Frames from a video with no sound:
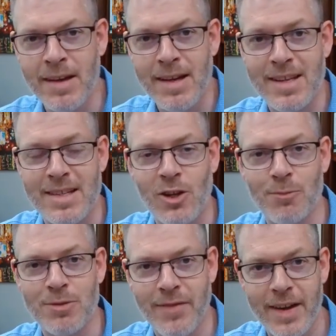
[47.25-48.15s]
is the
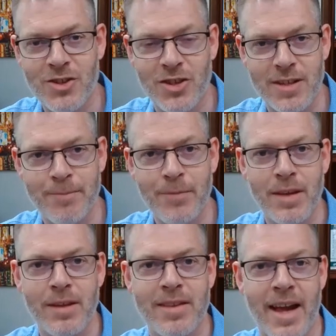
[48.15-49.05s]
observation
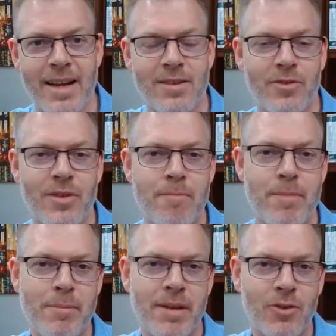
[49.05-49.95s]
that the
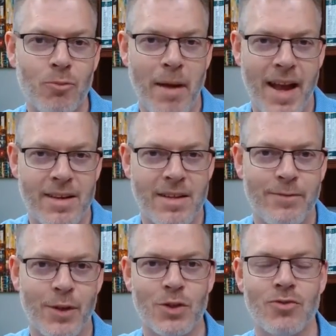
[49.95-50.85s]
biblical pattern
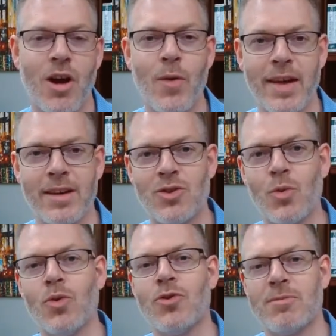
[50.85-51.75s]
for growing
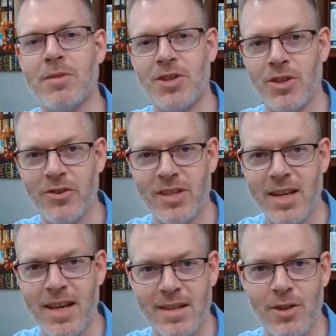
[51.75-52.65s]
towards
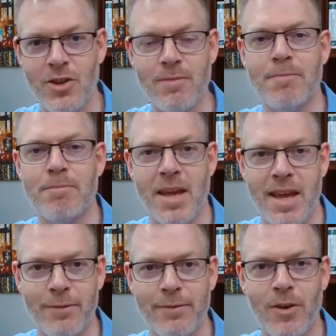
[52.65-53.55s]
maturity as a human
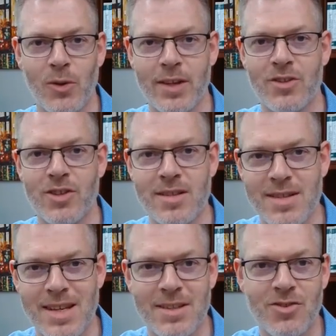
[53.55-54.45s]
being following
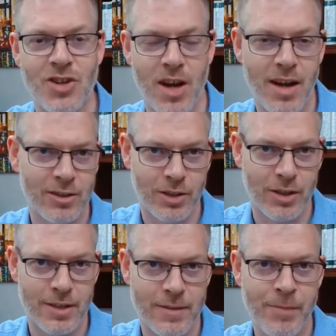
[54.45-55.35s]
Jesus is
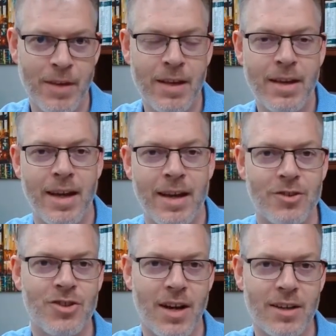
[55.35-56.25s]
childhood. And
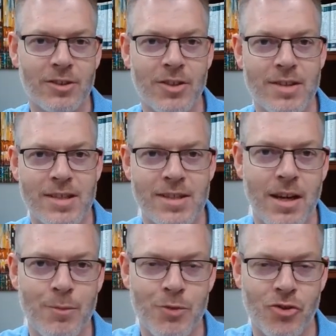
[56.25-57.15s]
childhood is a
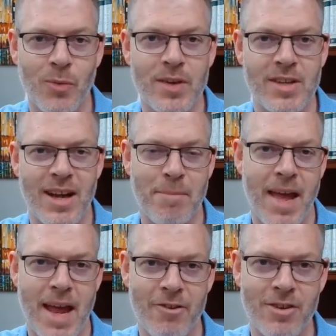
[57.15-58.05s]
time during which our
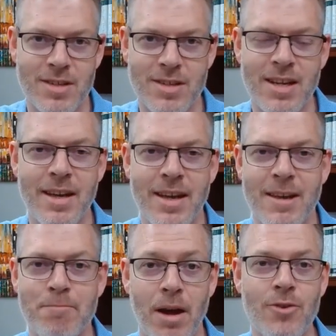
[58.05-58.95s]
parents
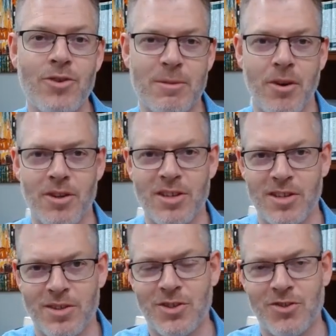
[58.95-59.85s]
impose upon us
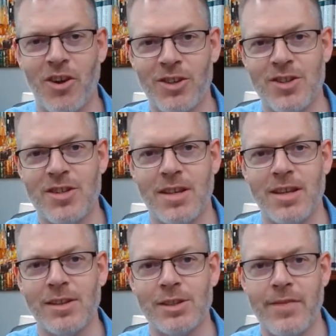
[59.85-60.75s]
structures that
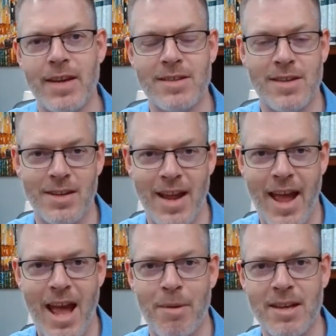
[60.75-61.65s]
cultivate certain
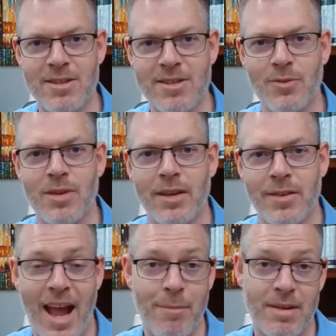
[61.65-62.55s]
habits, and the
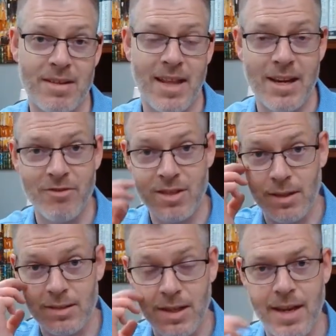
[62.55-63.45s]
habits then
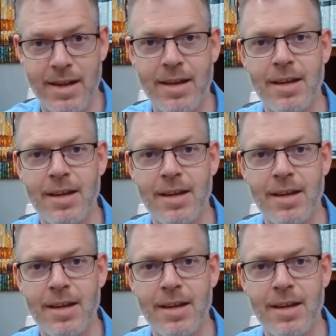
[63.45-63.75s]
result in